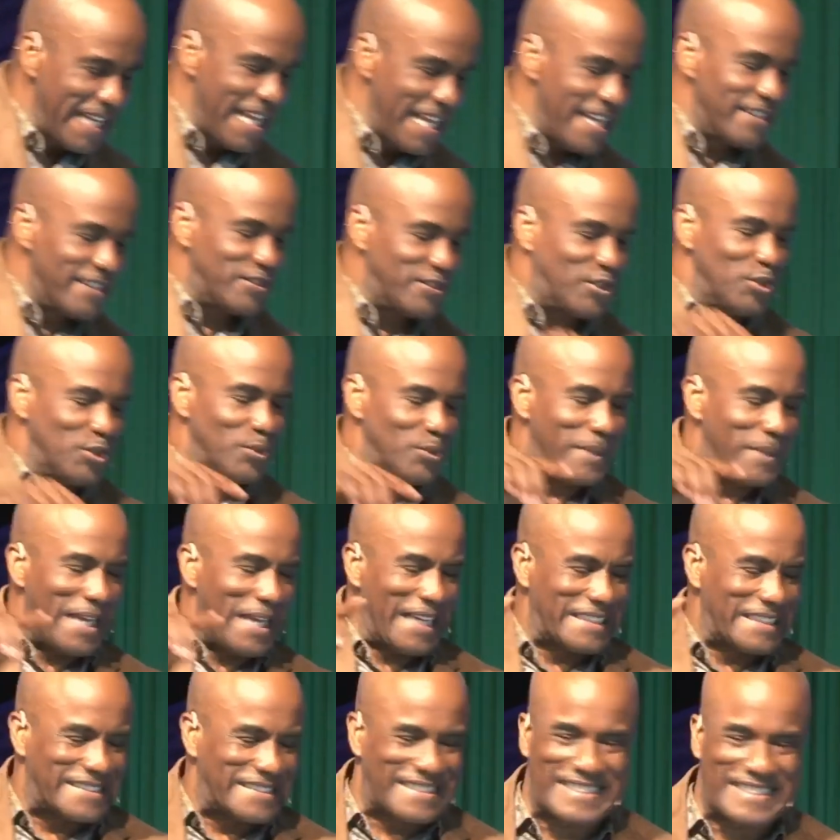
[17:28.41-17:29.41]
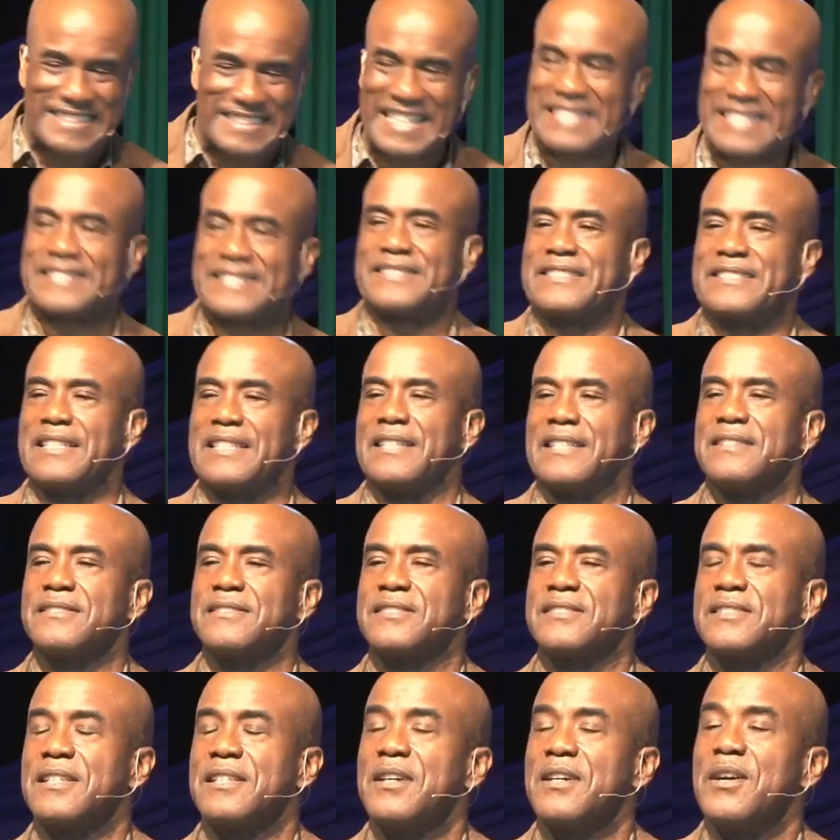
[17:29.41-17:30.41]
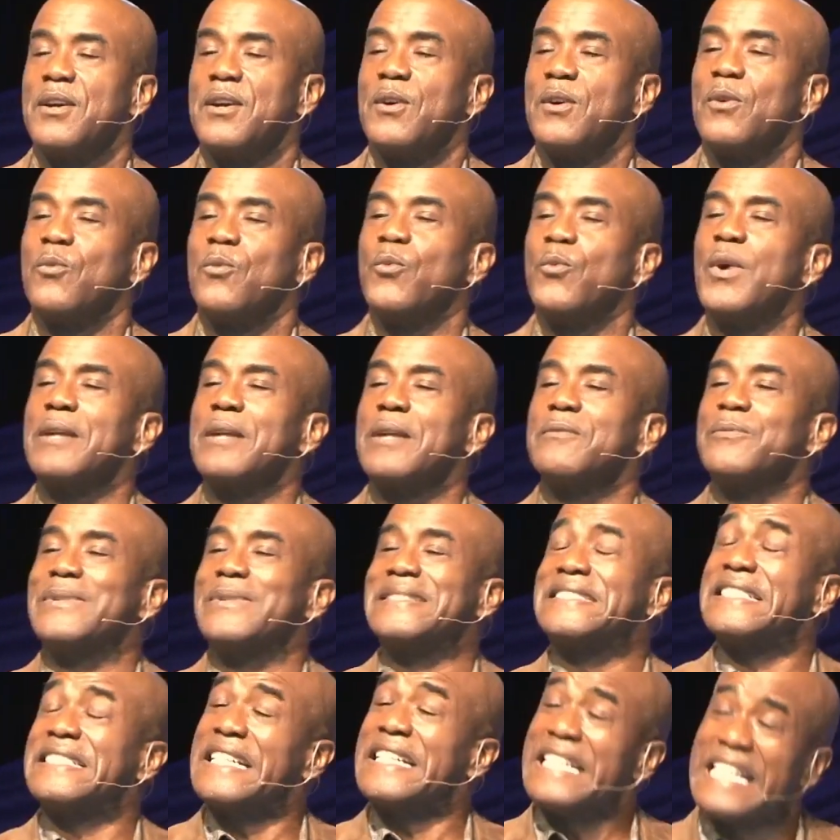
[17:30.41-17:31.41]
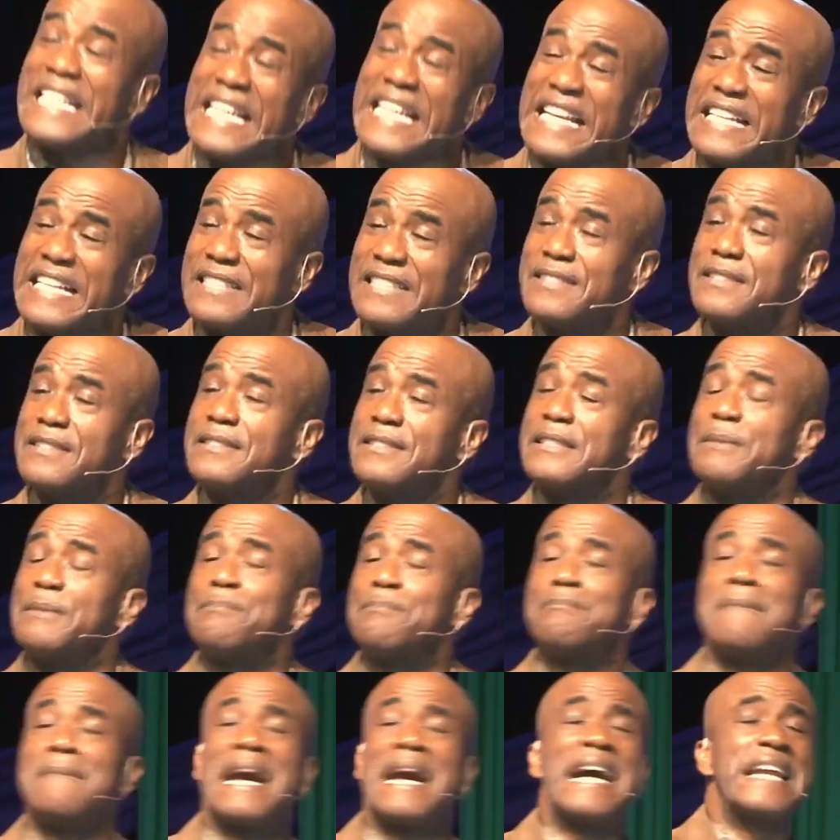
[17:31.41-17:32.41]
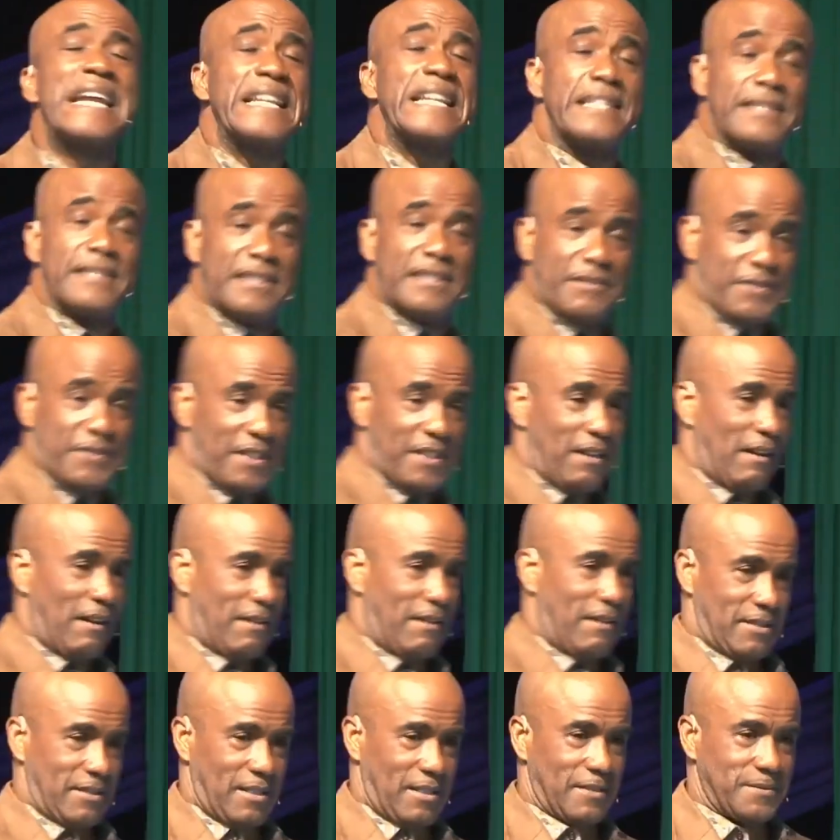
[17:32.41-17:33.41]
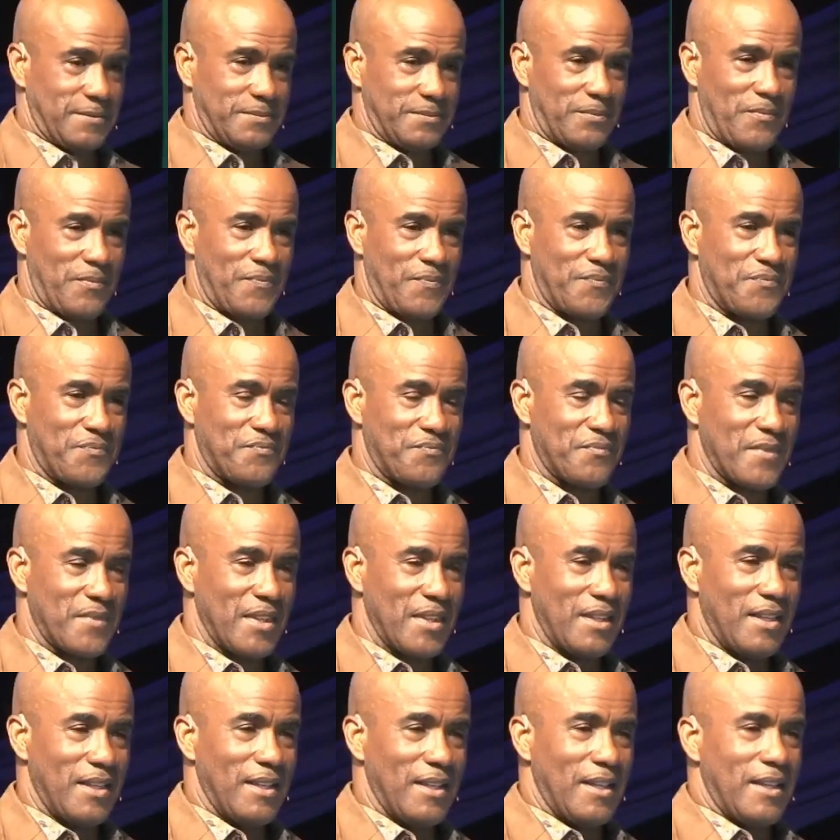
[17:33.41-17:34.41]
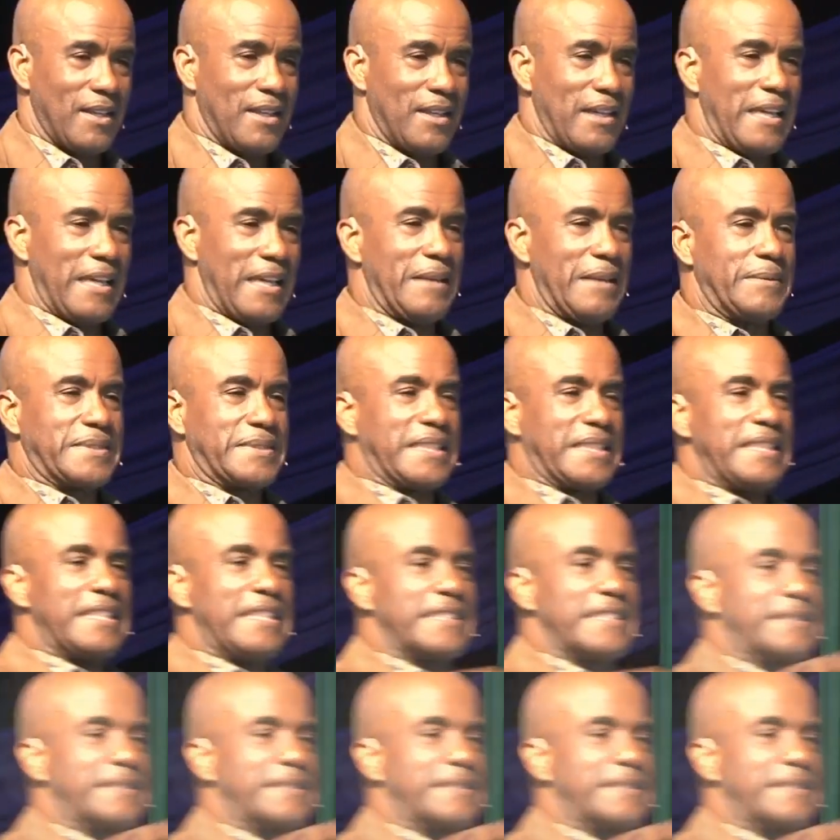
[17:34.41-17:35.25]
into existence what was in the mind of God. It was in his